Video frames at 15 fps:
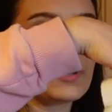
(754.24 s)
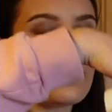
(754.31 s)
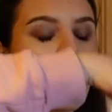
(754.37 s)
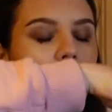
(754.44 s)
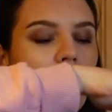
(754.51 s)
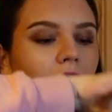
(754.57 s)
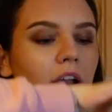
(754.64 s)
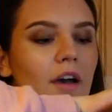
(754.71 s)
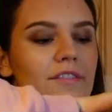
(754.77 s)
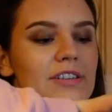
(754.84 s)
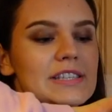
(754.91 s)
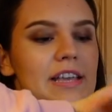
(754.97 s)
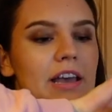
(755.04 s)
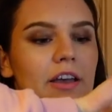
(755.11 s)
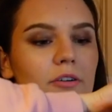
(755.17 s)
them on,
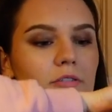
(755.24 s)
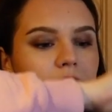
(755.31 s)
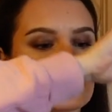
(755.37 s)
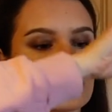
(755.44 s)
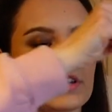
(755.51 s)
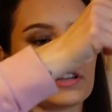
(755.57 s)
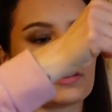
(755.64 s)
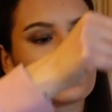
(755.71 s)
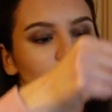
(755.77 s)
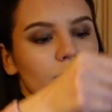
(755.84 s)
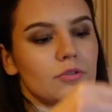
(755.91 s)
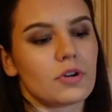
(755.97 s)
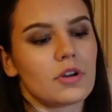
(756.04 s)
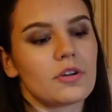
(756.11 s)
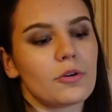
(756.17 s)
obviously I also need
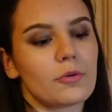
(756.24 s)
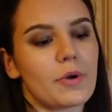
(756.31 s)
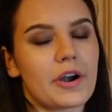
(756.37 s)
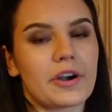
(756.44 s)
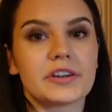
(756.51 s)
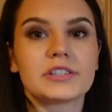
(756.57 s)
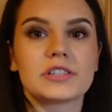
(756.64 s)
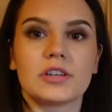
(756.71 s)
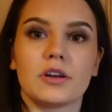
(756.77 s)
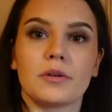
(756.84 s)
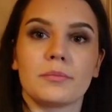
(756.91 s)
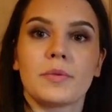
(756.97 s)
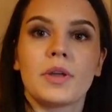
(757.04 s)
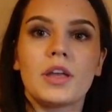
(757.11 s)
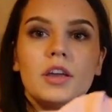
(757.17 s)
to wear
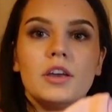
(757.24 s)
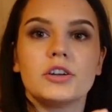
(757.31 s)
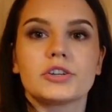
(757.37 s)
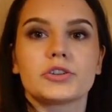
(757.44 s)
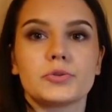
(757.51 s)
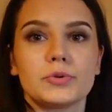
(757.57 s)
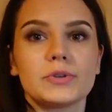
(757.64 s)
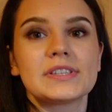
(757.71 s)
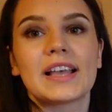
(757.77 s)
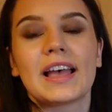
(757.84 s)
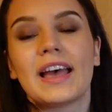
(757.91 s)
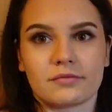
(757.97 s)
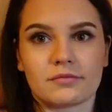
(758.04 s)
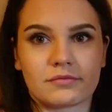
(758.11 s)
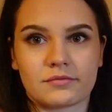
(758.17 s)
some shoes.
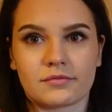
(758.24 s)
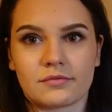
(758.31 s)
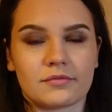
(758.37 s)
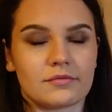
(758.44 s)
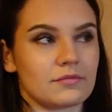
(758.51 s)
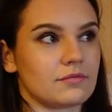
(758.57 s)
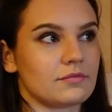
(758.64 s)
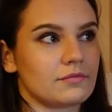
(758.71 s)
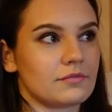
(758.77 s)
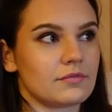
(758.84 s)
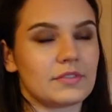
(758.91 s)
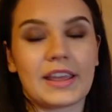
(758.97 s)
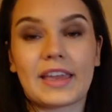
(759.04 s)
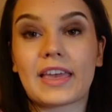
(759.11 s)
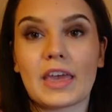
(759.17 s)

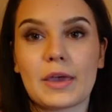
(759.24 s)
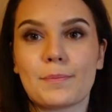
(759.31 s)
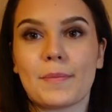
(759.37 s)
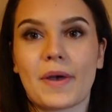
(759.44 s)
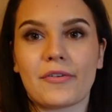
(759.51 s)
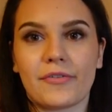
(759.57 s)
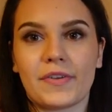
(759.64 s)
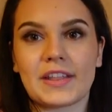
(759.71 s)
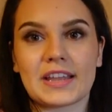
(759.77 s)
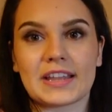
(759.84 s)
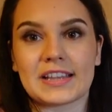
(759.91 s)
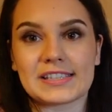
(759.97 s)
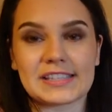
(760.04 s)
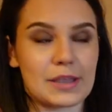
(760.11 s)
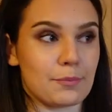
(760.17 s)
They keep my feet in
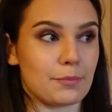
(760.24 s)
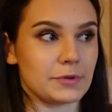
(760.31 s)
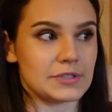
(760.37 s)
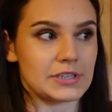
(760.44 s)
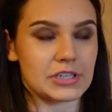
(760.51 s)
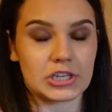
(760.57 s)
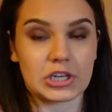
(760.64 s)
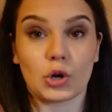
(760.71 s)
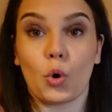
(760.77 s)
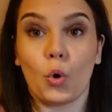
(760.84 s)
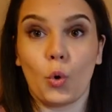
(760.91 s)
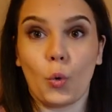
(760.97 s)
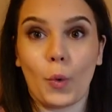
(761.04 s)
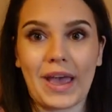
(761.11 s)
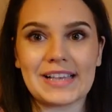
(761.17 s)
the same position,
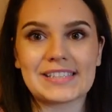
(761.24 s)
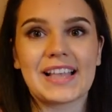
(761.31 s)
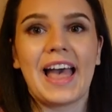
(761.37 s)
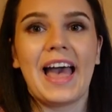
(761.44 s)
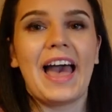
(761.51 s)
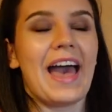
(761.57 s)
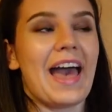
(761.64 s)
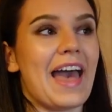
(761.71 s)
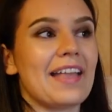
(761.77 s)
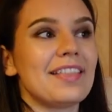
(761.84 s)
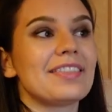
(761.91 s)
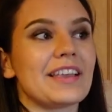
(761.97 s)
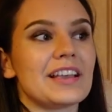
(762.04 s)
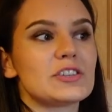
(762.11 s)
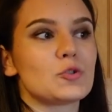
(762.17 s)
always.
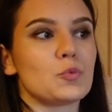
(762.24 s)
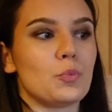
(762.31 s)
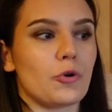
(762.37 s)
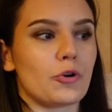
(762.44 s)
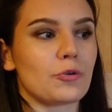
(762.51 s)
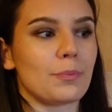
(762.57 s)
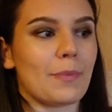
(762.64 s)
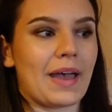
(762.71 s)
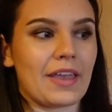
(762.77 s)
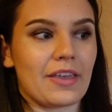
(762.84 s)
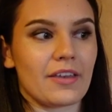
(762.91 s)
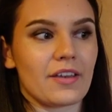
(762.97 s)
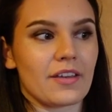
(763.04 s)
And they support my